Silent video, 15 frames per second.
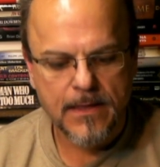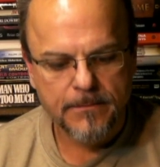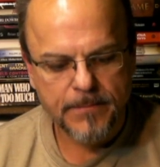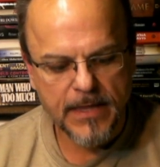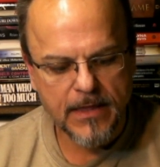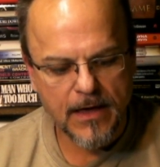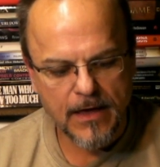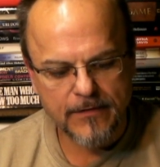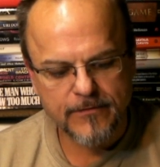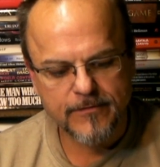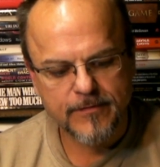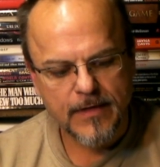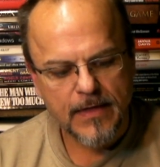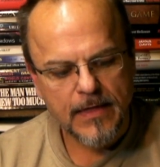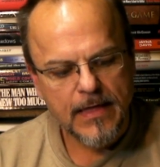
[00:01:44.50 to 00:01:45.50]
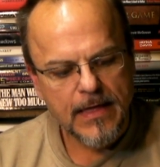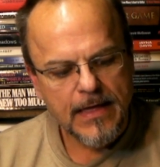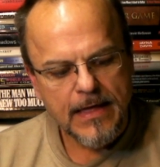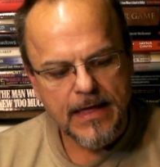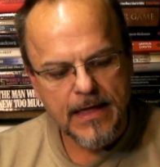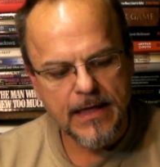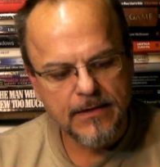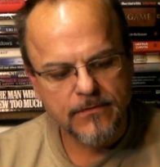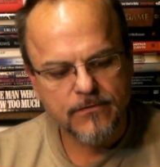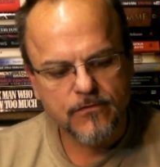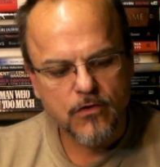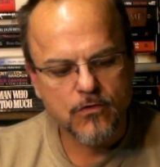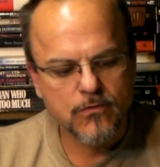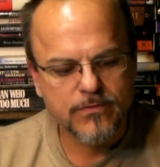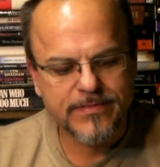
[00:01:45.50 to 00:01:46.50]
Because in
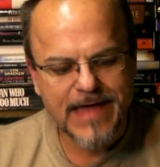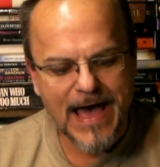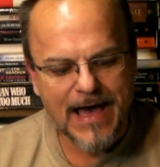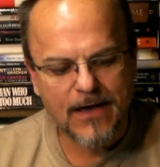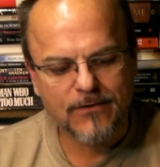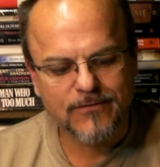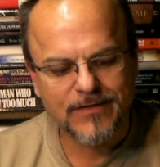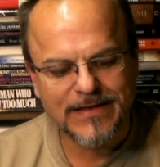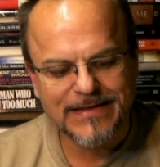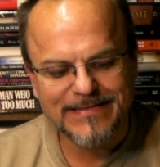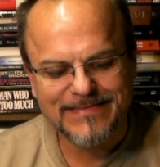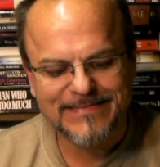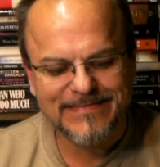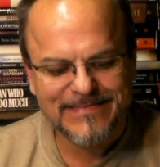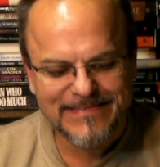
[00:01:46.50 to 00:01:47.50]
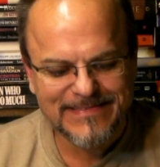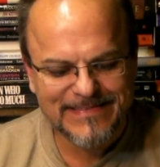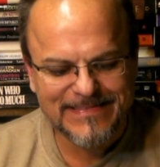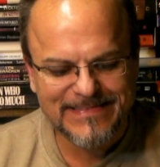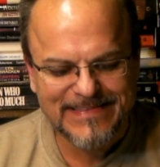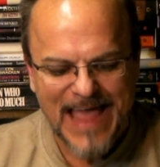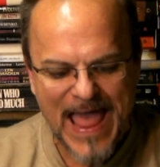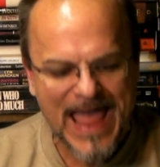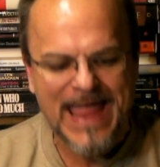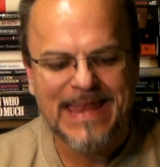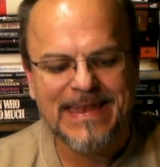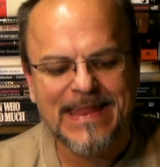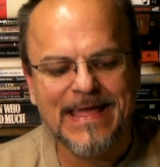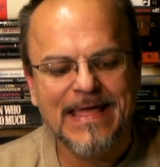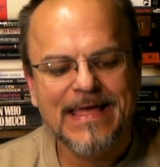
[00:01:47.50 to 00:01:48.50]

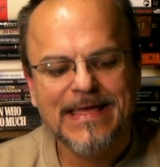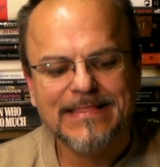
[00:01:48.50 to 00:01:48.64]
2010,